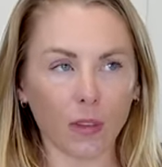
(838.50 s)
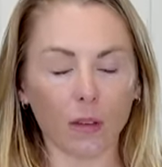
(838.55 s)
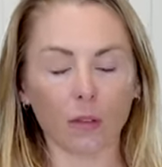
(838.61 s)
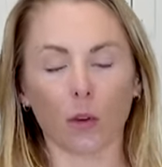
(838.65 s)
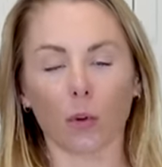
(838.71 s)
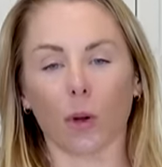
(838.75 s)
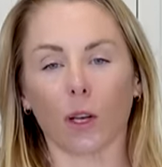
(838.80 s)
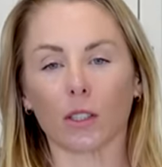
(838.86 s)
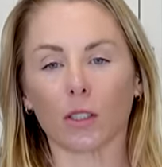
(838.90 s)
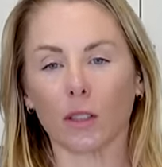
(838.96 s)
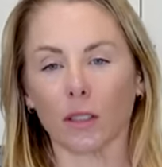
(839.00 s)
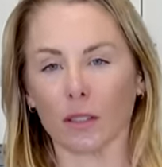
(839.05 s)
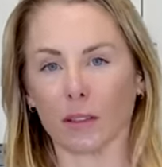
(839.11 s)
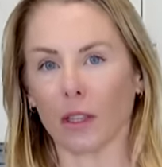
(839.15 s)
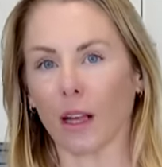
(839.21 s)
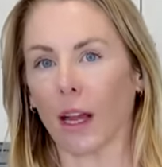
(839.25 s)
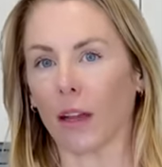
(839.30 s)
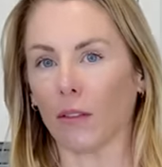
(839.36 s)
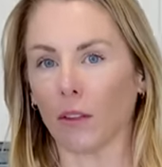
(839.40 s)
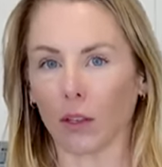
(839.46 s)
you're watching this
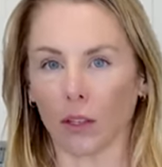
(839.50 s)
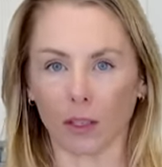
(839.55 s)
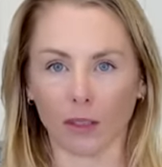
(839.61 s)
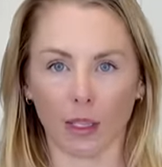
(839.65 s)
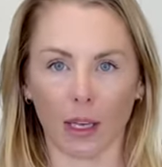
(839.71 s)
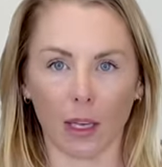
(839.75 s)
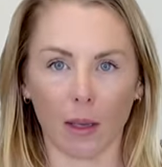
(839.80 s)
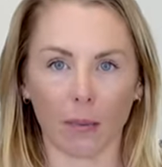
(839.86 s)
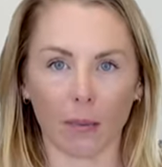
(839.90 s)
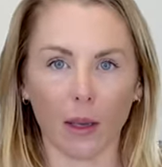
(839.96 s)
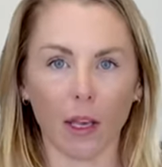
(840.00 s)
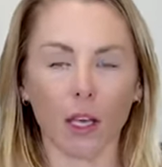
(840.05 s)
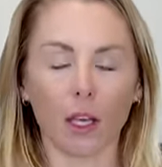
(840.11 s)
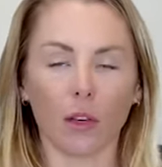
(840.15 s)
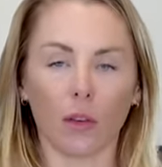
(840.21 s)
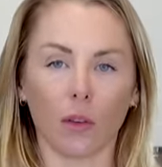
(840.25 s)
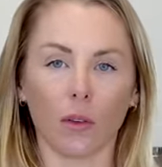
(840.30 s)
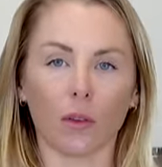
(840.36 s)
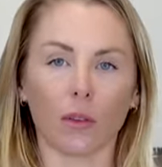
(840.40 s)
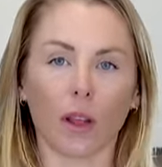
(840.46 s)
live, you can type
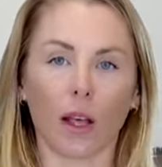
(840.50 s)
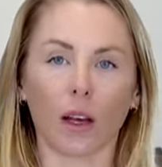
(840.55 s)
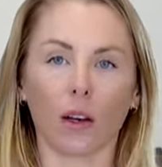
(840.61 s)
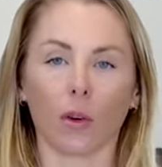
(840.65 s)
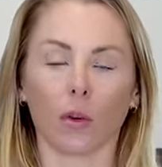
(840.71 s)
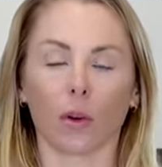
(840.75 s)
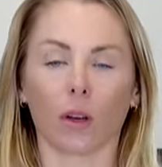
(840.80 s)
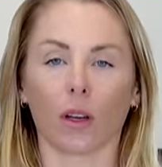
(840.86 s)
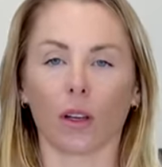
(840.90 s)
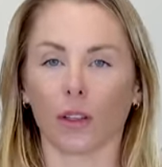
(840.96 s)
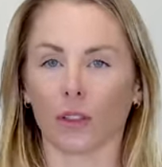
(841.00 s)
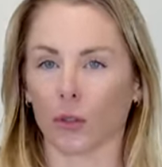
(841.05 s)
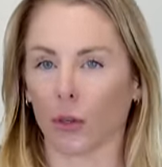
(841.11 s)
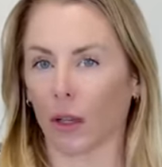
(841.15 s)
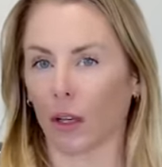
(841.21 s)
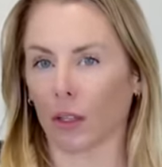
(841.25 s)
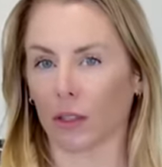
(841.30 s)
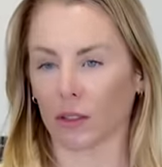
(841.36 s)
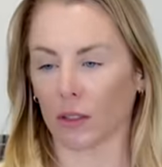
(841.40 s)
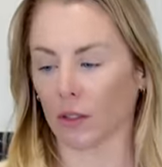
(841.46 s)
newsletter or go to
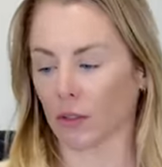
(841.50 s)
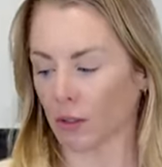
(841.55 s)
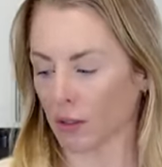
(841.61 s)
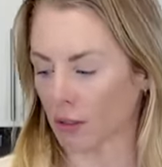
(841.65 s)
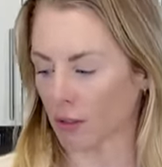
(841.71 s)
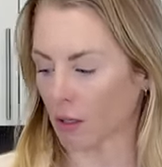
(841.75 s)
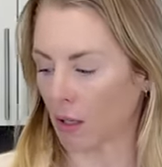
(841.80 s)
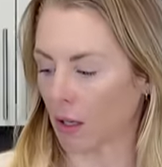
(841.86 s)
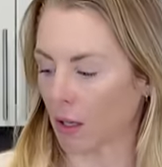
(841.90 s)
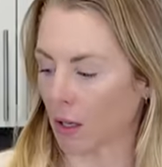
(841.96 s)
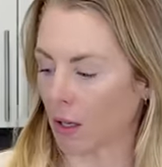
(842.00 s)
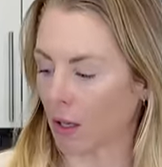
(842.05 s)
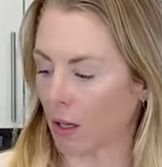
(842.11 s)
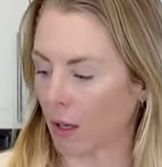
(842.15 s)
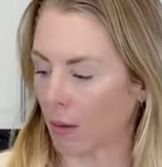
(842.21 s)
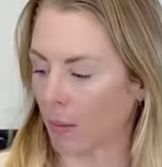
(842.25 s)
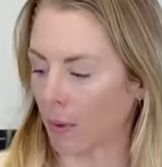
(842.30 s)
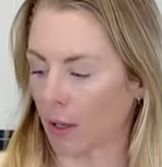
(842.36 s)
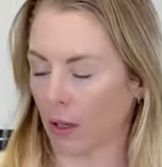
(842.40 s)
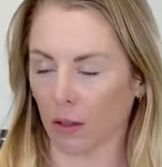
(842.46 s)
Trader Joe's List dot
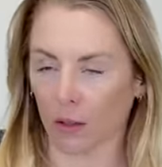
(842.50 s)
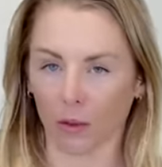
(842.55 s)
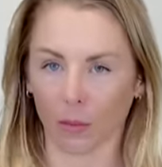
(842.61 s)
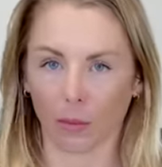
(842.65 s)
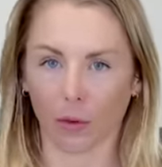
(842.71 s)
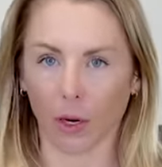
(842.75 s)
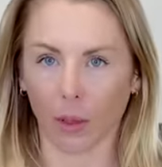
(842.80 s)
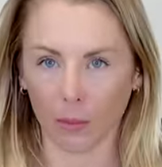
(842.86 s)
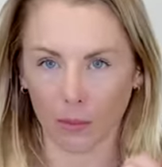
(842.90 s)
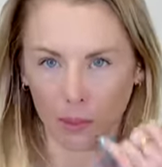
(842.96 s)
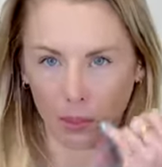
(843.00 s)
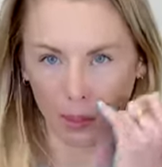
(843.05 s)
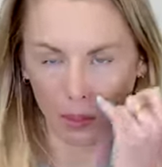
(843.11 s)
com and it'll prompt